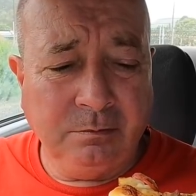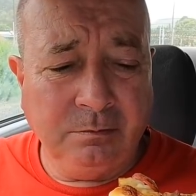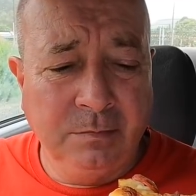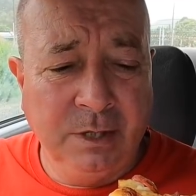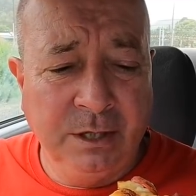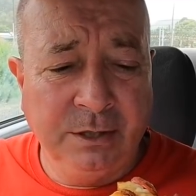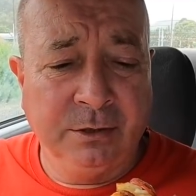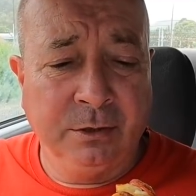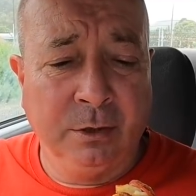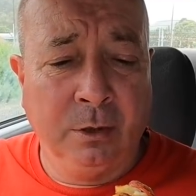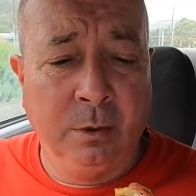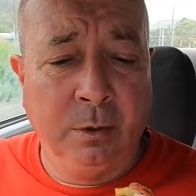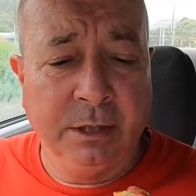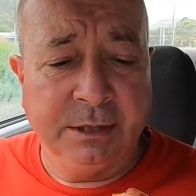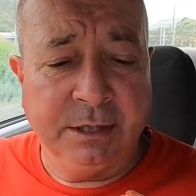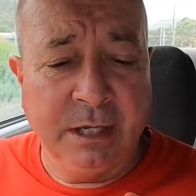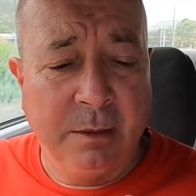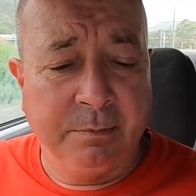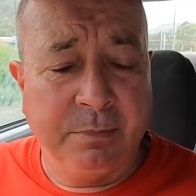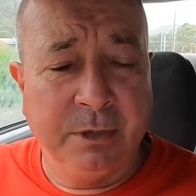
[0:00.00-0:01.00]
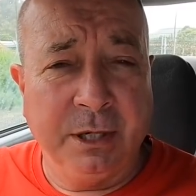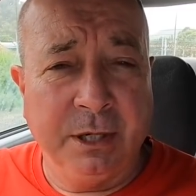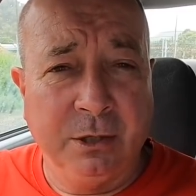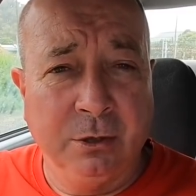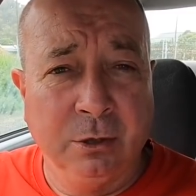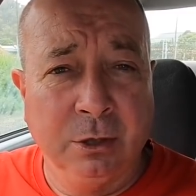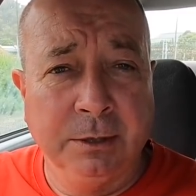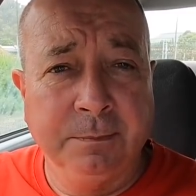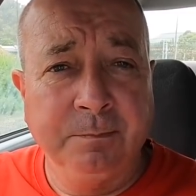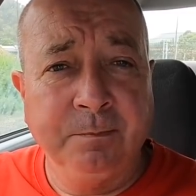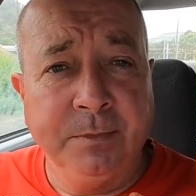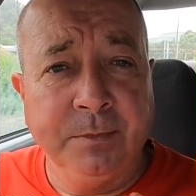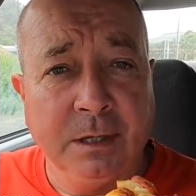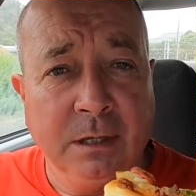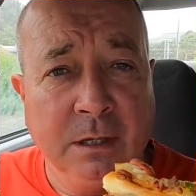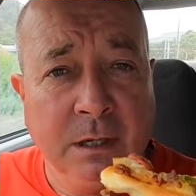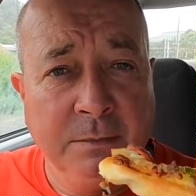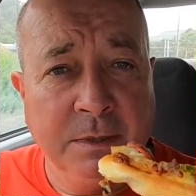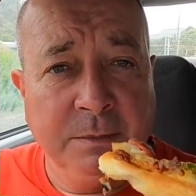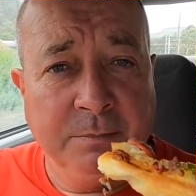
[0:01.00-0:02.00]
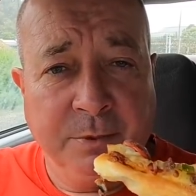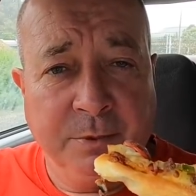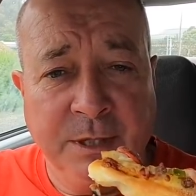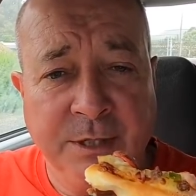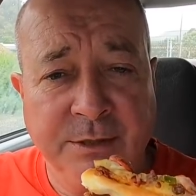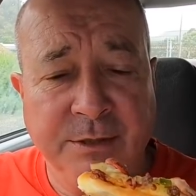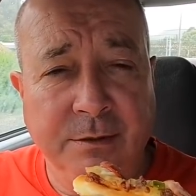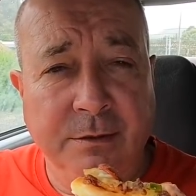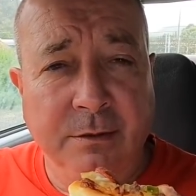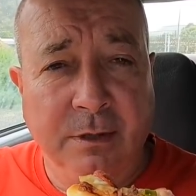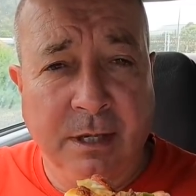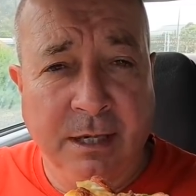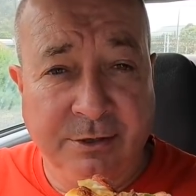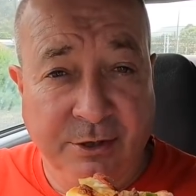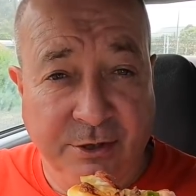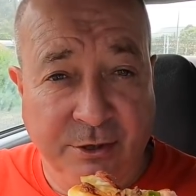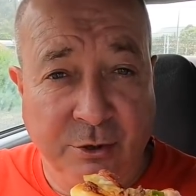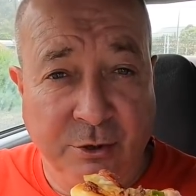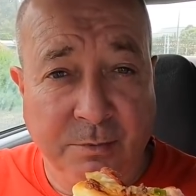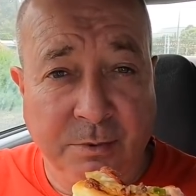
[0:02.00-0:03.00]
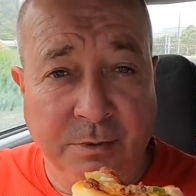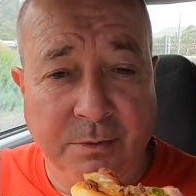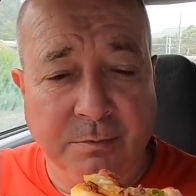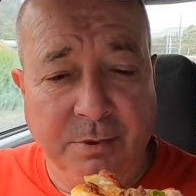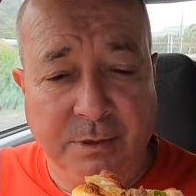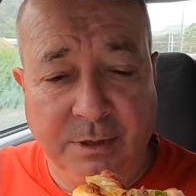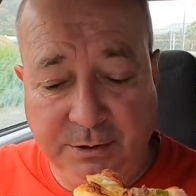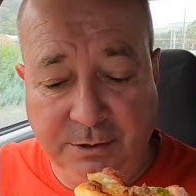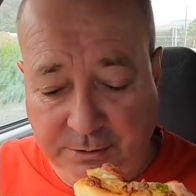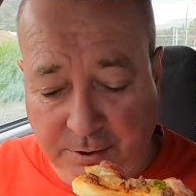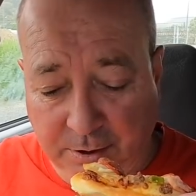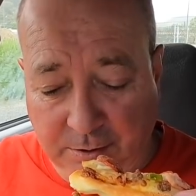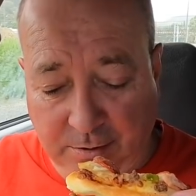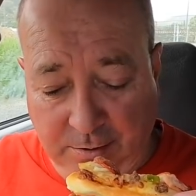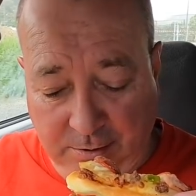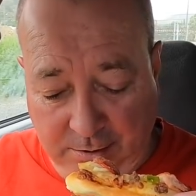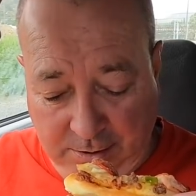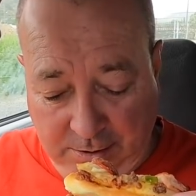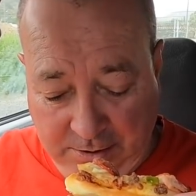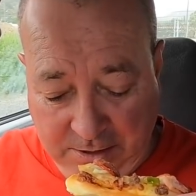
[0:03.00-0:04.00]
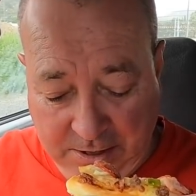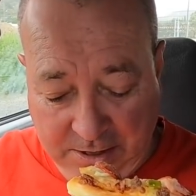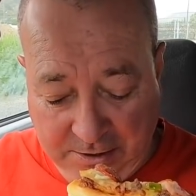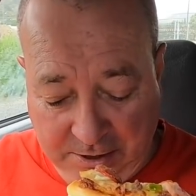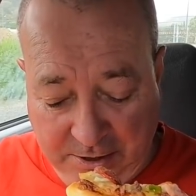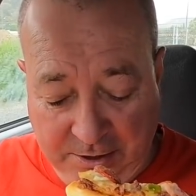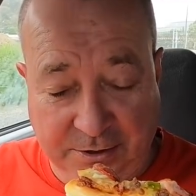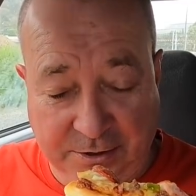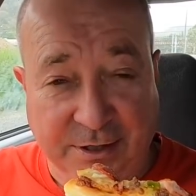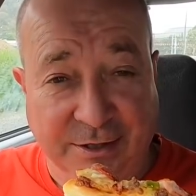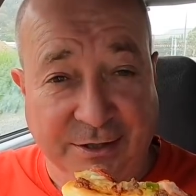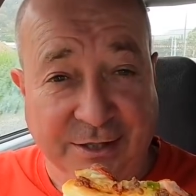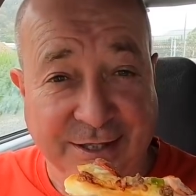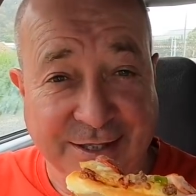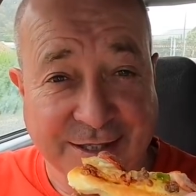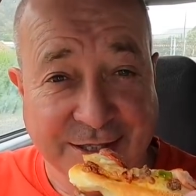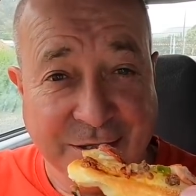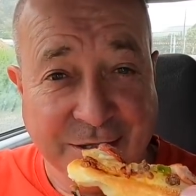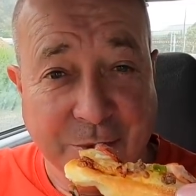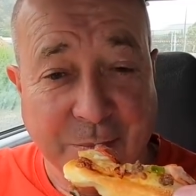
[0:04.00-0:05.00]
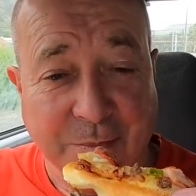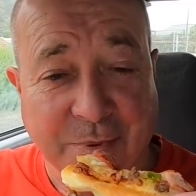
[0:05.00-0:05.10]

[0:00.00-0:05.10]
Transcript: this has all worked out pretty good. I'm impressed, actually super impressed. This is a decent little